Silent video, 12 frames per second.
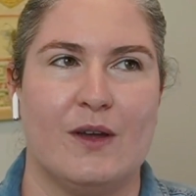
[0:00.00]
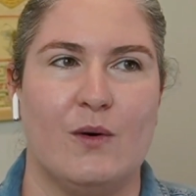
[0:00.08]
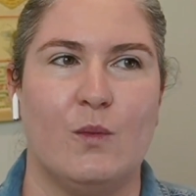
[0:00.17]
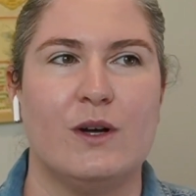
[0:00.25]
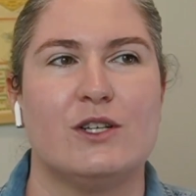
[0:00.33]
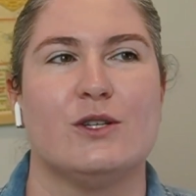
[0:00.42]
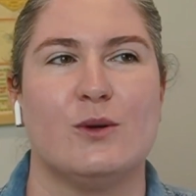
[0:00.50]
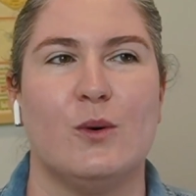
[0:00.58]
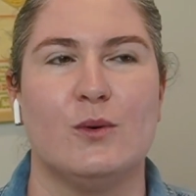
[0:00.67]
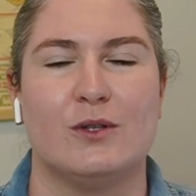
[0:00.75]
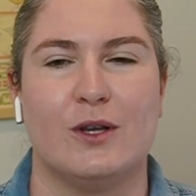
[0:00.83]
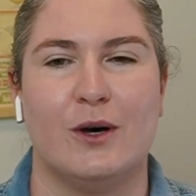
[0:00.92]
Which is
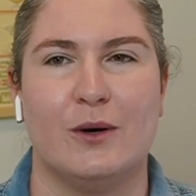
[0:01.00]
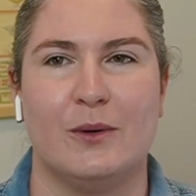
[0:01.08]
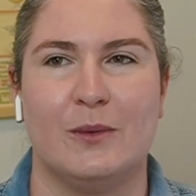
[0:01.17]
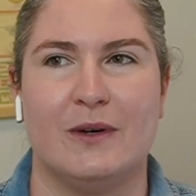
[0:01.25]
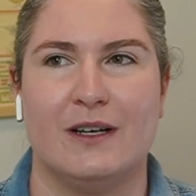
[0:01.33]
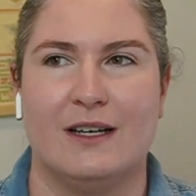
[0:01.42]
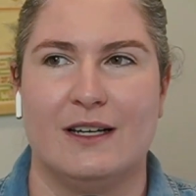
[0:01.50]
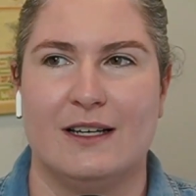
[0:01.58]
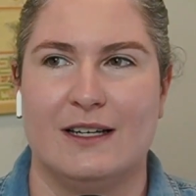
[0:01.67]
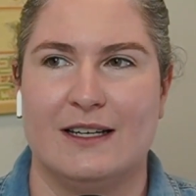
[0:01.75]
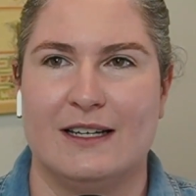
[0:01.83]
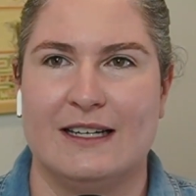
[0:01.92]
also
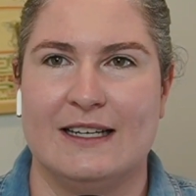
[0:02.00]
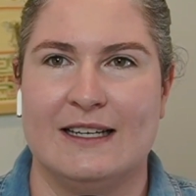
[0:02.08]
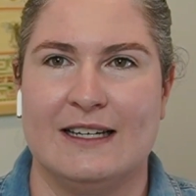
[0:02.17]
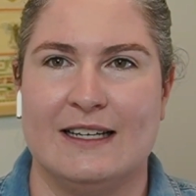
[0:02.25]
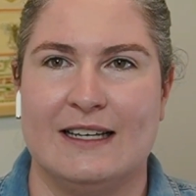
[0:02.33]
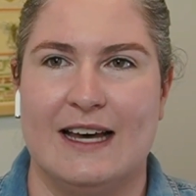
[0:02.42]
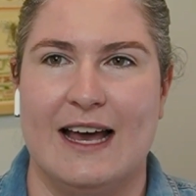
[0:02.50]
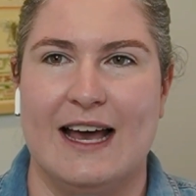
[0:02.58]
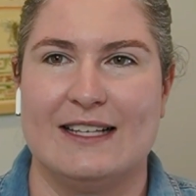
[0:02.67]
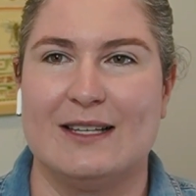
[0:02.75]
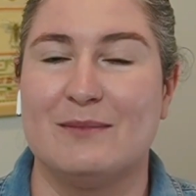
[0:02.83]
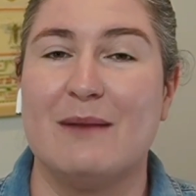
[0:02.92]

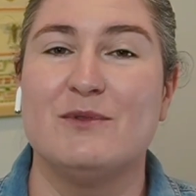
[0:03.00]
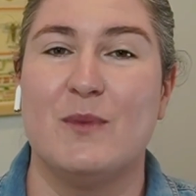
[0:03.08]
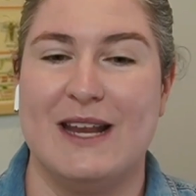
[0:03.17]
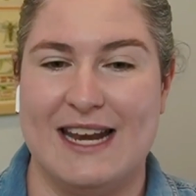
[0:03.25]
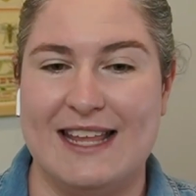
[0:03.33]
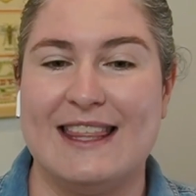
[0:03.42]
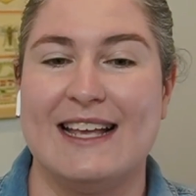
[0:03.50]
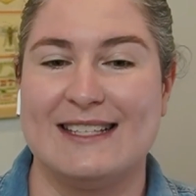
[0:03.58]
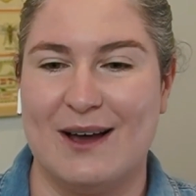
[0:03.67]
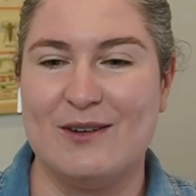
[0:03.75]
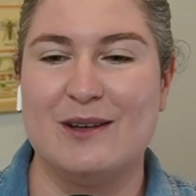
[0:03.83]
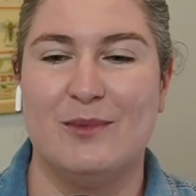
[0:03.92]
sometimes we need that
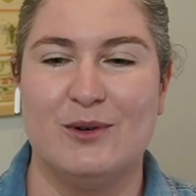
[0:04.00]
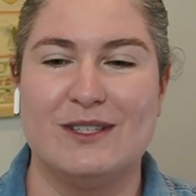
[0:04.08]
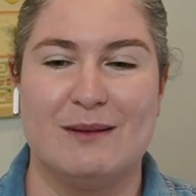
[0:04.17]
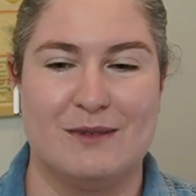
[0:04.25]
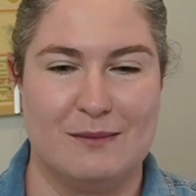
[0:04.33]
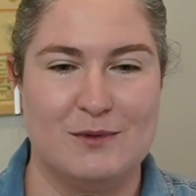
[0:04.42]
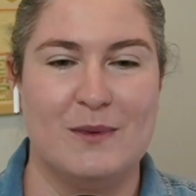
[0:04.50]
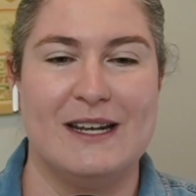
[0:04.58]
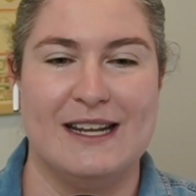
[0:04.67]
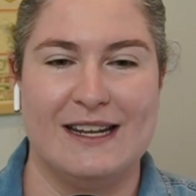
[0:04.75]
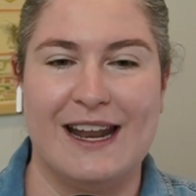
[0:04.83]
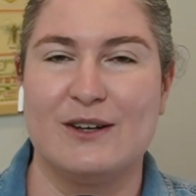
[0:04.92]
sounding board. Sometimes we
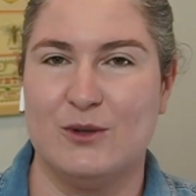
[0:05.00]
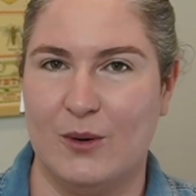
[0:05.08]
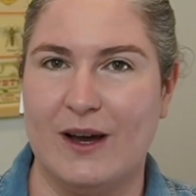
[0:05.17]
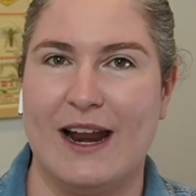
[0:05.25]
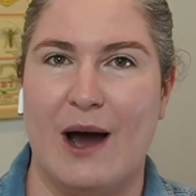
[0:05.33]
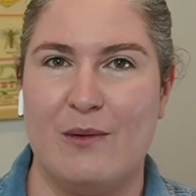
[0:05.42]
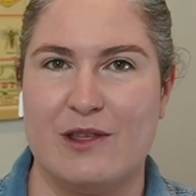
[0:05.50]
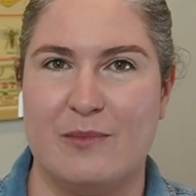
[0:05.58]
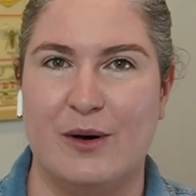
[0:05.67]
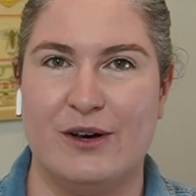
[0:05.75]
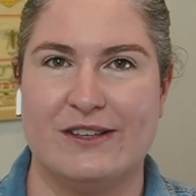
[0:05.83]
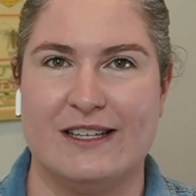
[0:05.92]
need to like talk it out with a
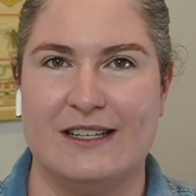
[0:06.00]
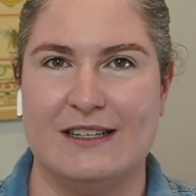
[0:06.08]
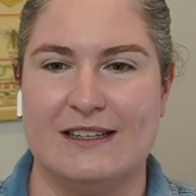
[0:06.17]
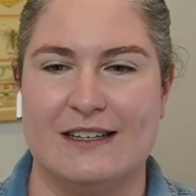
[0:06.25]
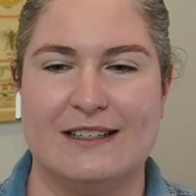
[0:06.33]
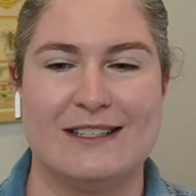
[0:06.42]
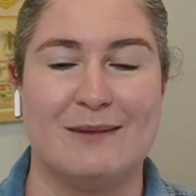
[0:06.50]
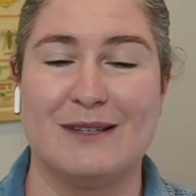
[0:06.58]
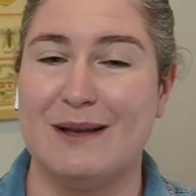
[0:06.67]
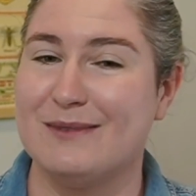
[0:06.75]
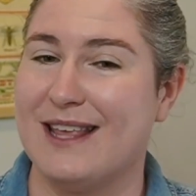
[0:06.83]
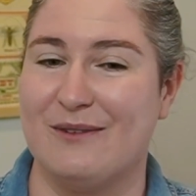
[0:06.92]
person.
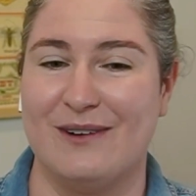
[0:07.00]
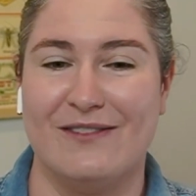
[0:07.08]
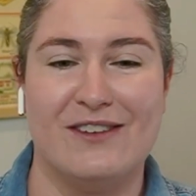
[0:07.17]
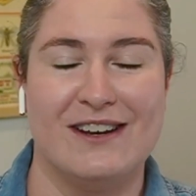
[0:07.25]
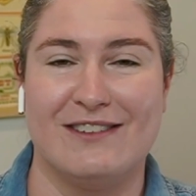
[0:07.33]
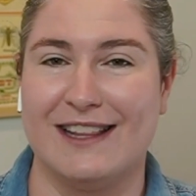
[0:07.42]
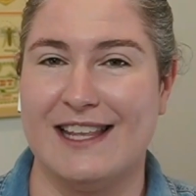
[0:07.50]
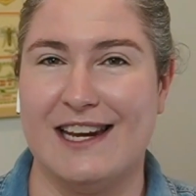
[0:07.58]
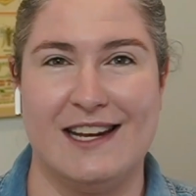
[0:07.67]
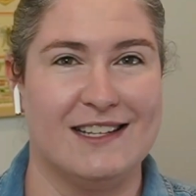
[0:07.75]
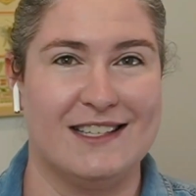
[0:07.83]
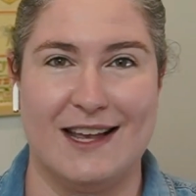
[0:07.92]
Sometimes they don't even really
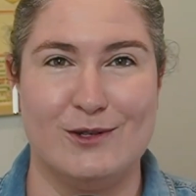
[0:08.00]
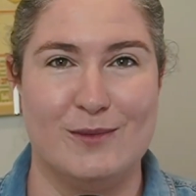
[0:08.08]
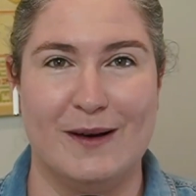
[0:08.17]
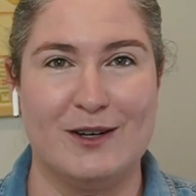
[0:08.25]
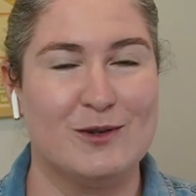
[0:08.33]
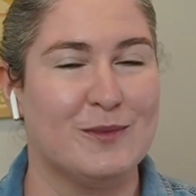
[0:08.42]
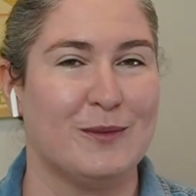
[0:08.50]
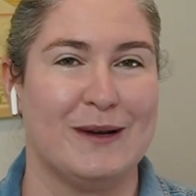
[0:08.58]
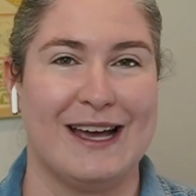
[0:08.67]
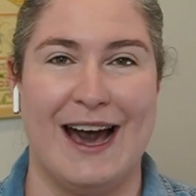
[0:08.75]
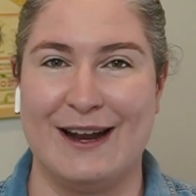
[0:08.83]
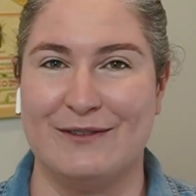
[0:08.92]
need to say too much, but we
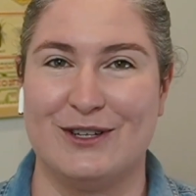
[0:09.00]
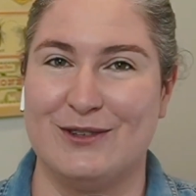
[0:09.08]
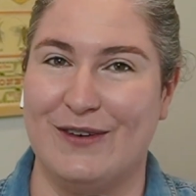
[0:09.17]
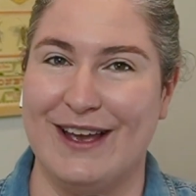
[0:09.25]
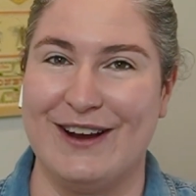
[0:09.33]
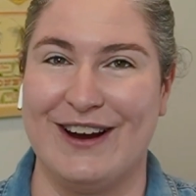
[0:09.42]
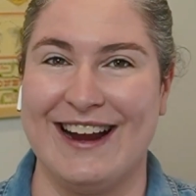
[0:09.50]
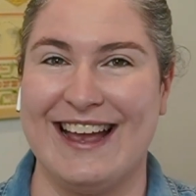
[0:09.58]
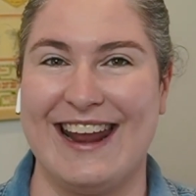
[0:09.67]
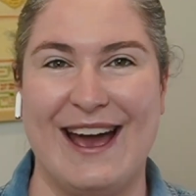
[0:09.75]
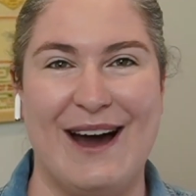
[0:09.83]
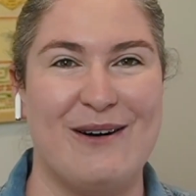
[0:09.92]
kind of just figuring
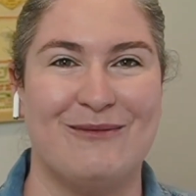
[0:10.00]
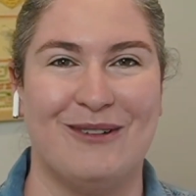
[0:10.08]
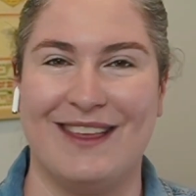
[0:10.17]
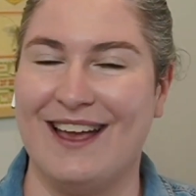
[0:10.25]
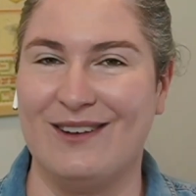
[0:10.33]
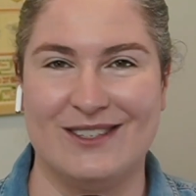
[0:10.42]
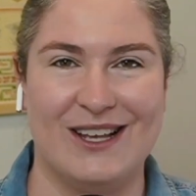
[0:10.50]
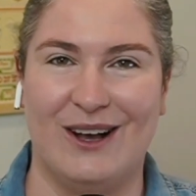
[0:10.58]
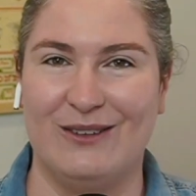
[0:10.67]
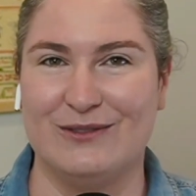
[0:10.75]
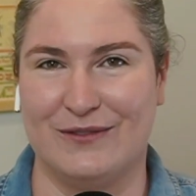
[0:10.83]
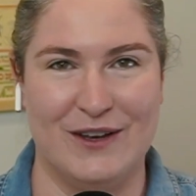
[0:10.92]
it out with
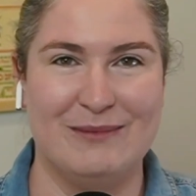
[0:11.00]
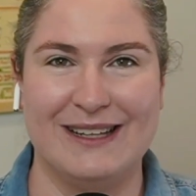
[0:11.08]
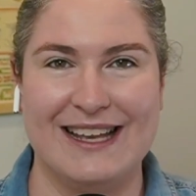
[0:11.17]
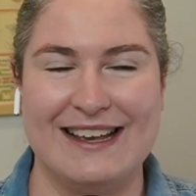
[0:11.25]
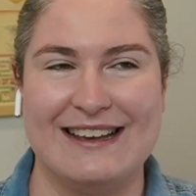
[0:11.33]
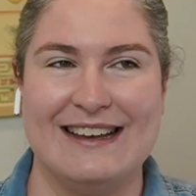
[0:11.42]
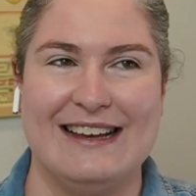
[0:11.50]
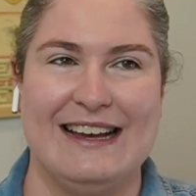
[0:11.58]
ourselves verbally.